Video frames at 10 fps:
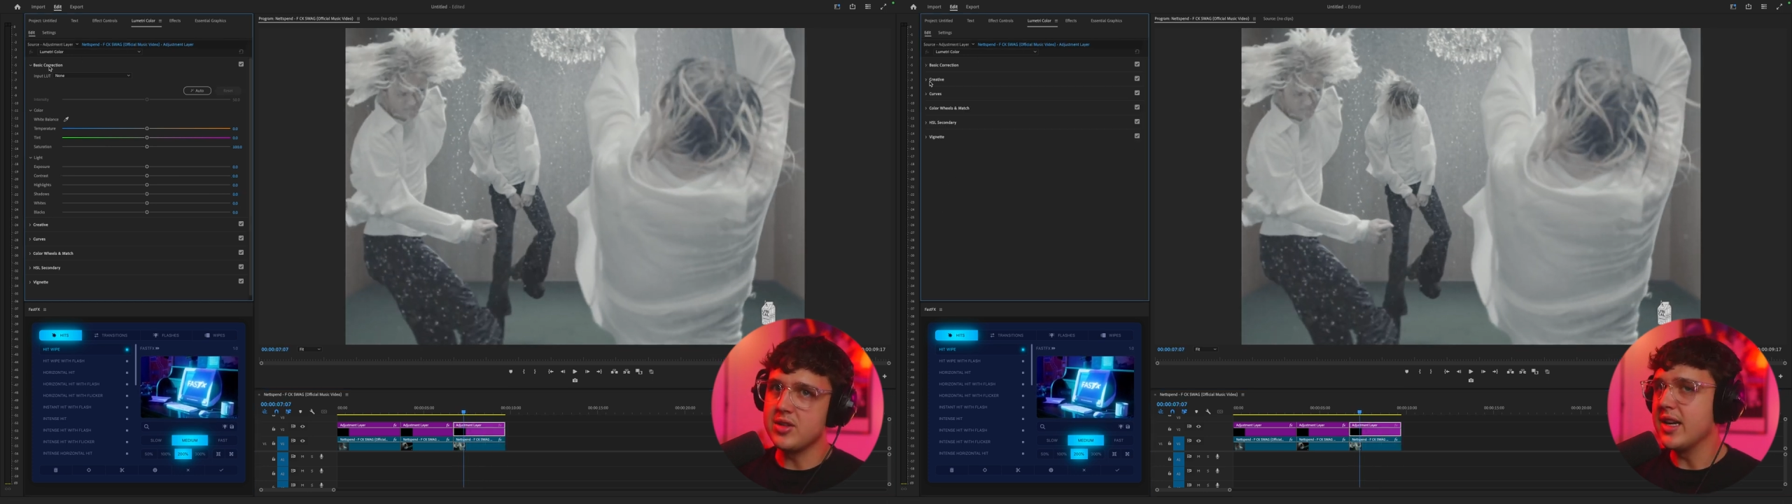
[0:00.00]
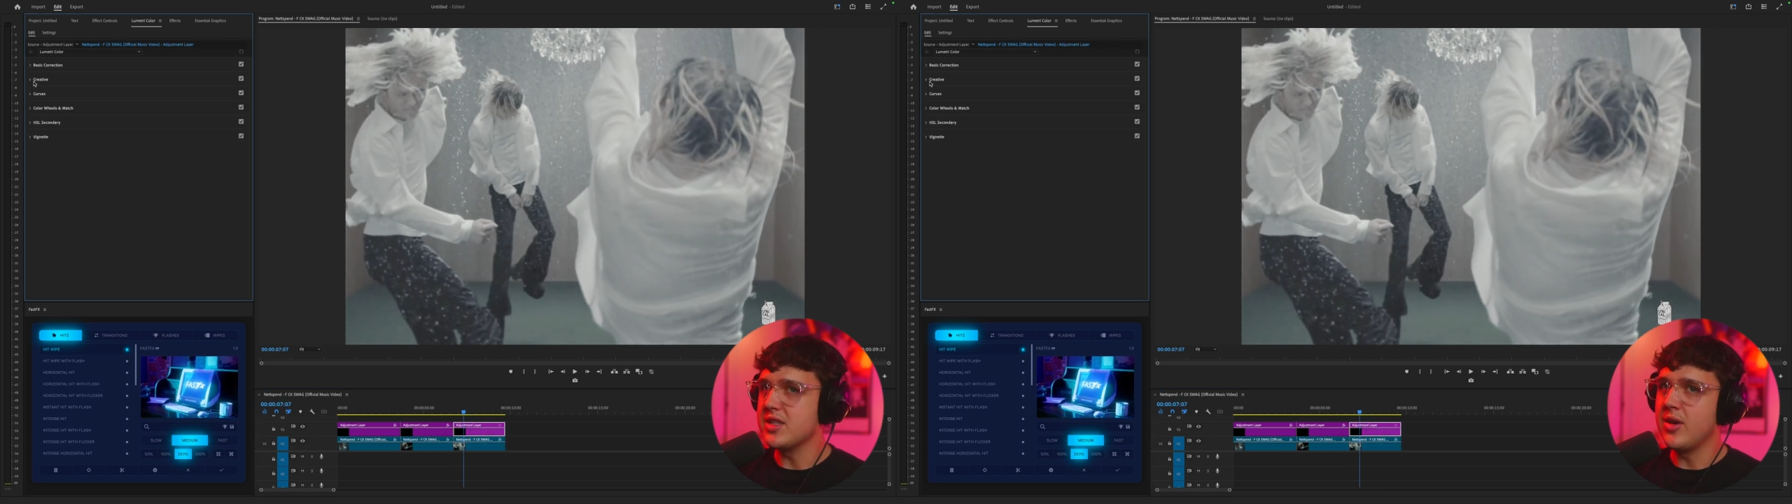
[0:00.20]

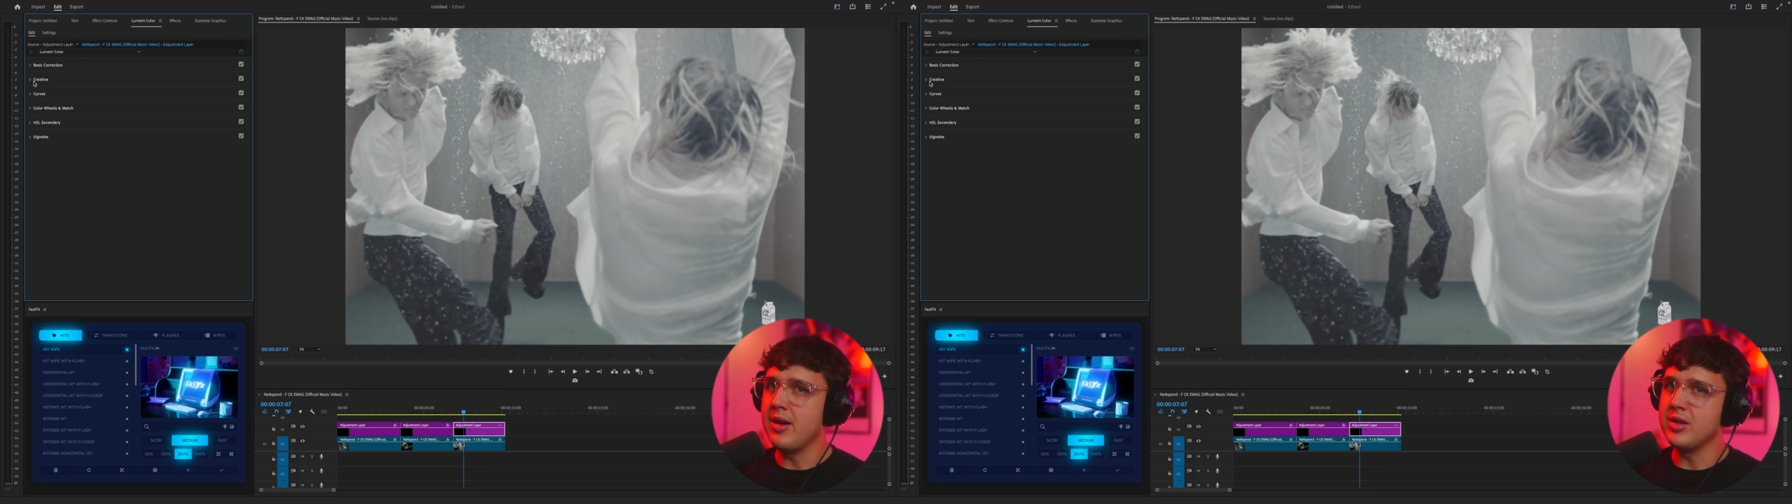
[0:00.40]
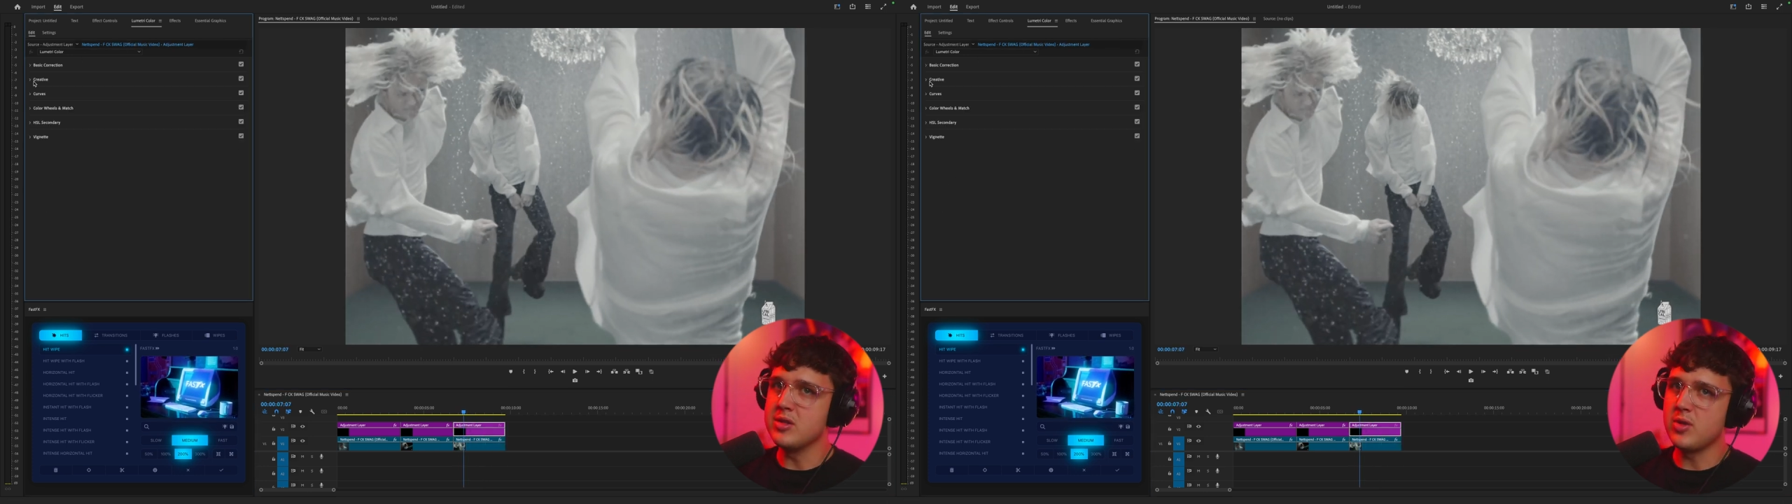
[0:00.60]
You guys know
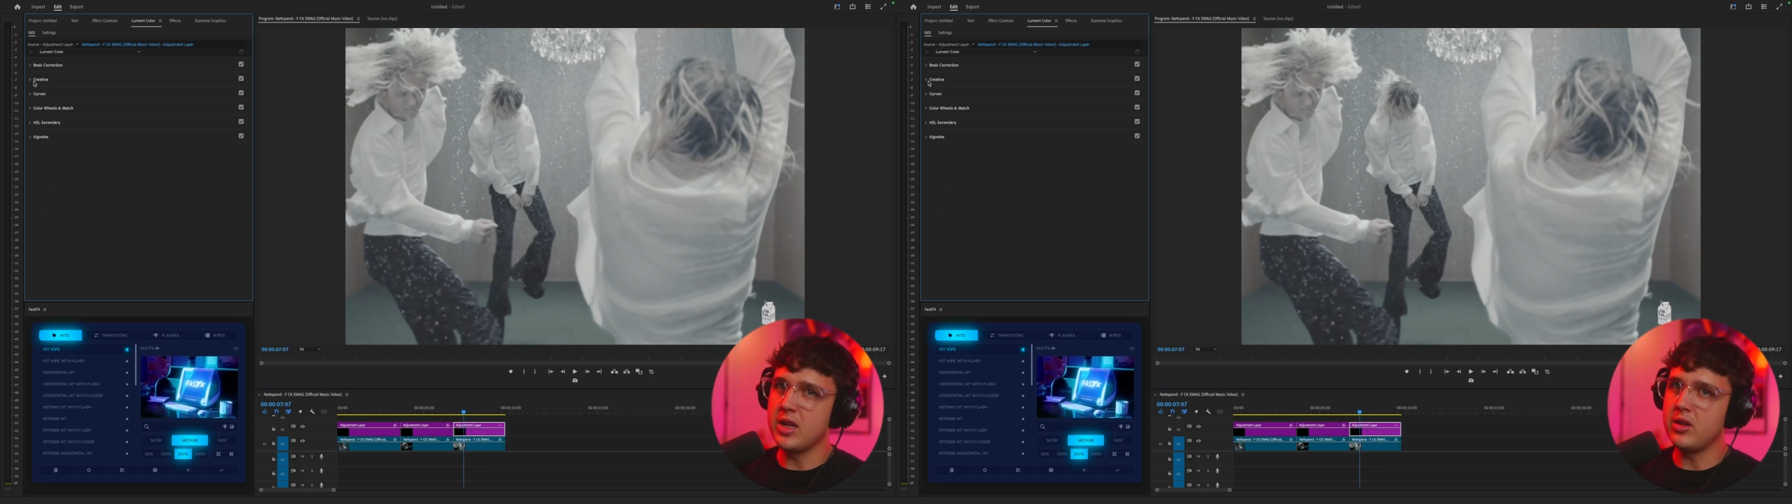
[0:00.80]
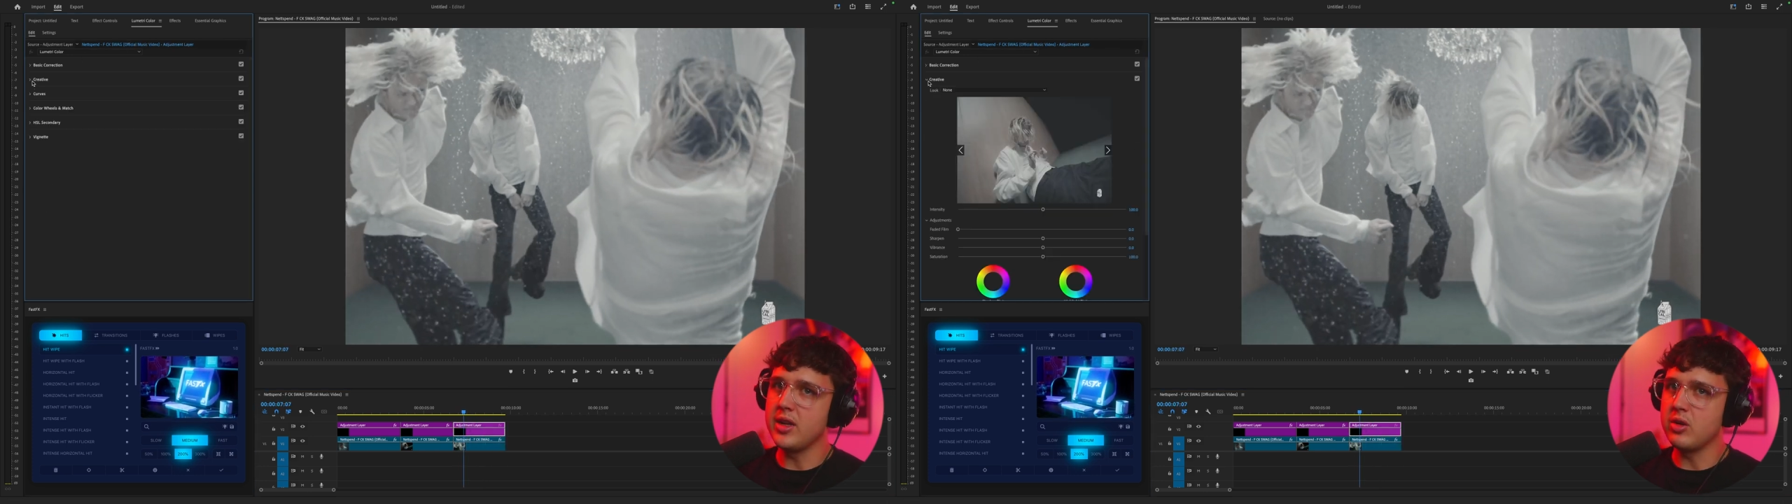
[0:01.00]
how it is. We're
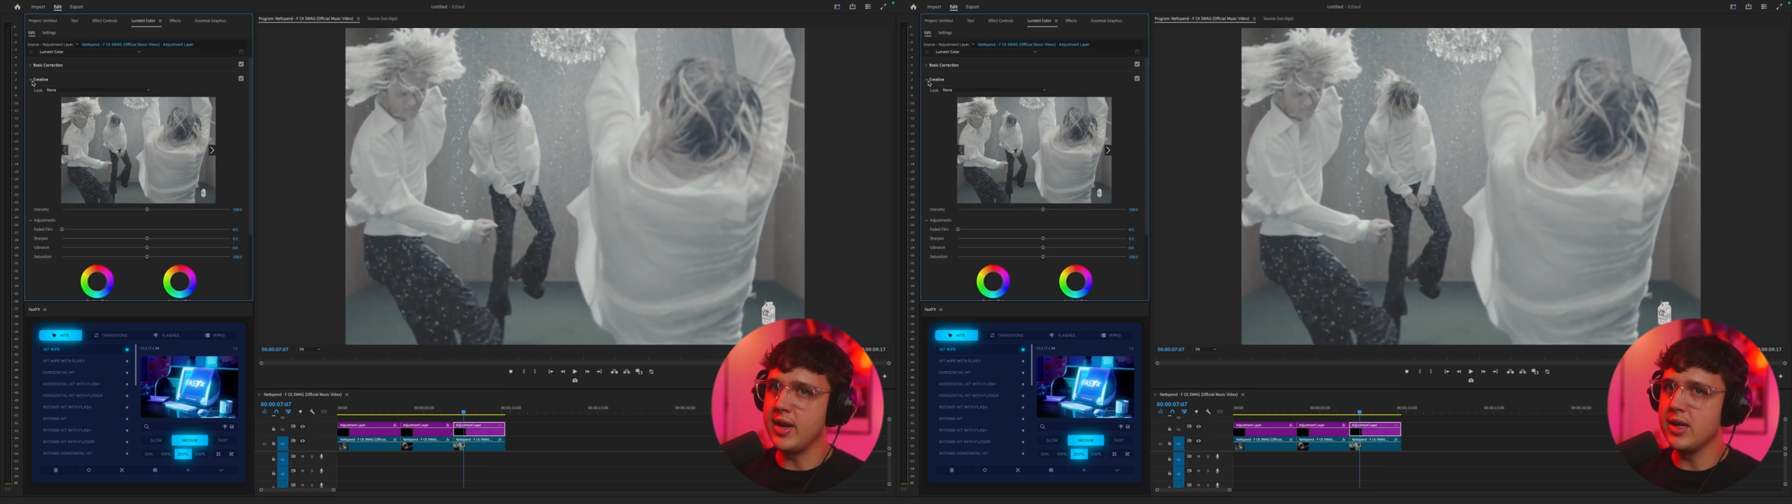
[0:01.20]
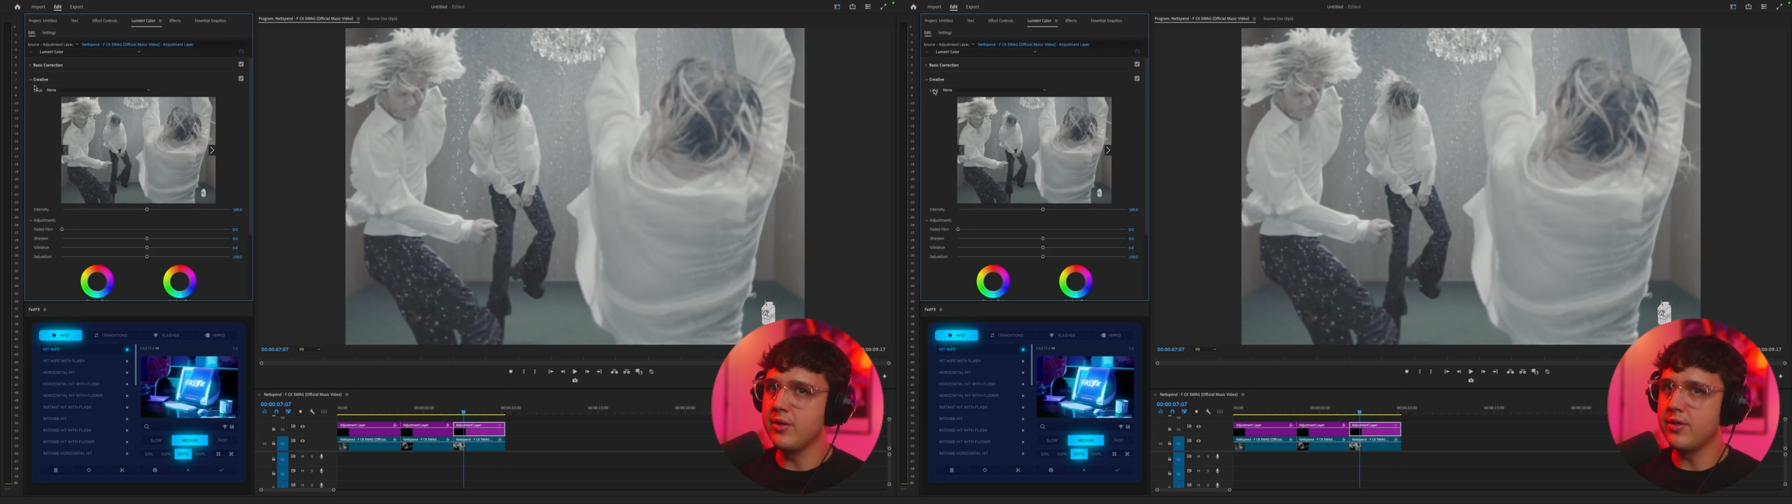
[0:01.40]
gonna click
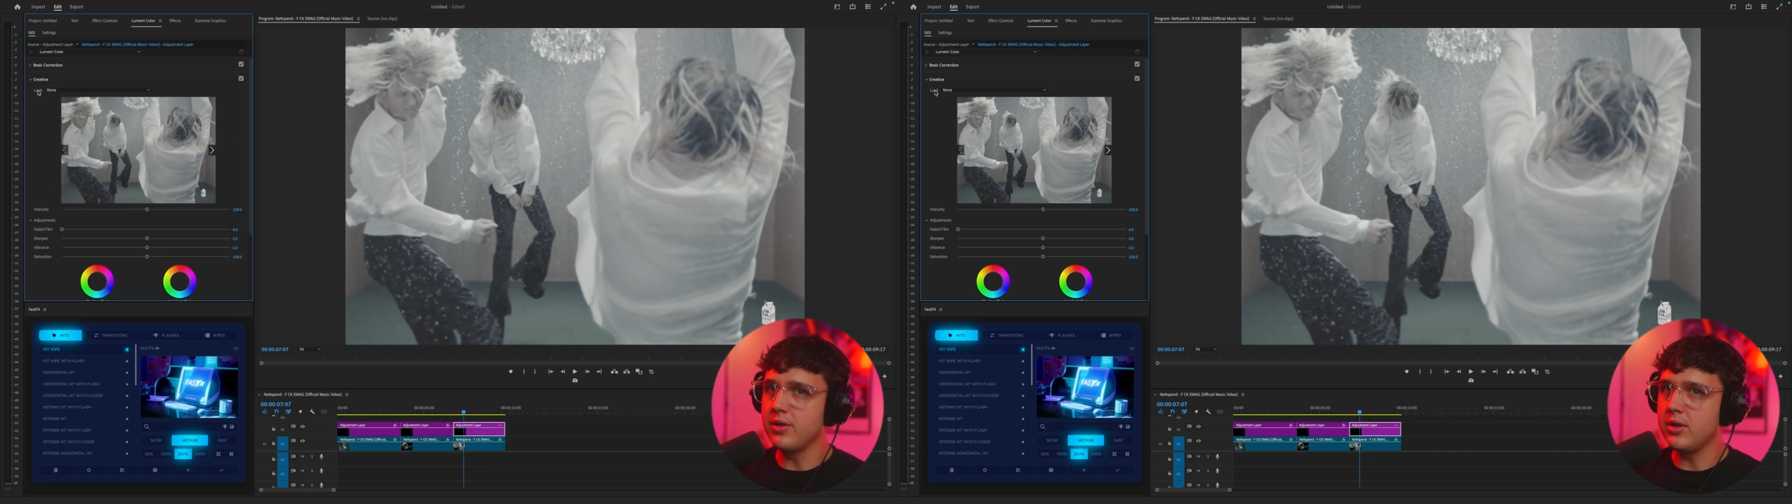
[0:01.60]
creative,